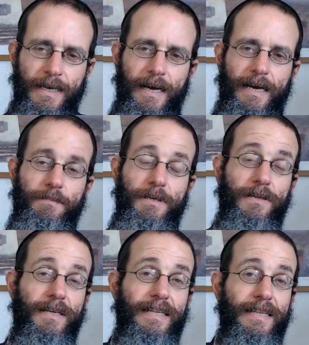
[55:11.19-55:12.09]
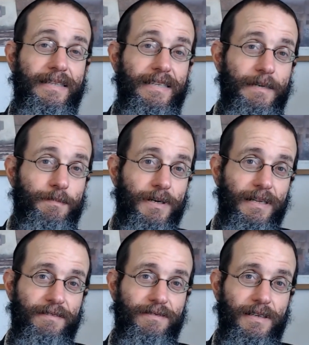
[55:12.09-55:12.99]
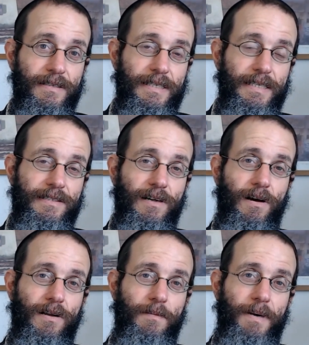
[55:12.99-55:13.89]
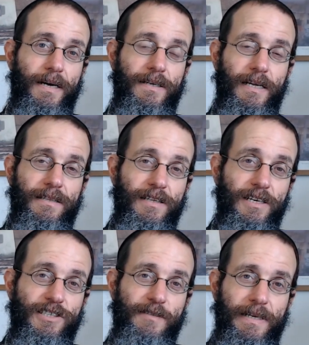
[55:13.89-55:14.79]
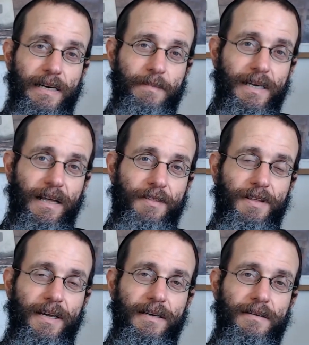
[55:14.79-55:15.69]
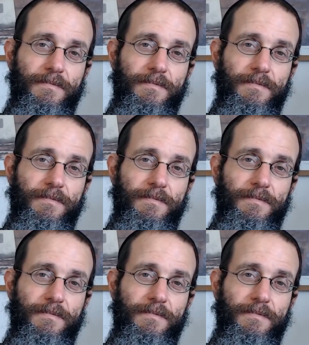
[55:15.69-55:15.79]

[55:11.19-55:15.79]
But on a deeper level, it's all about not just becoming nothing,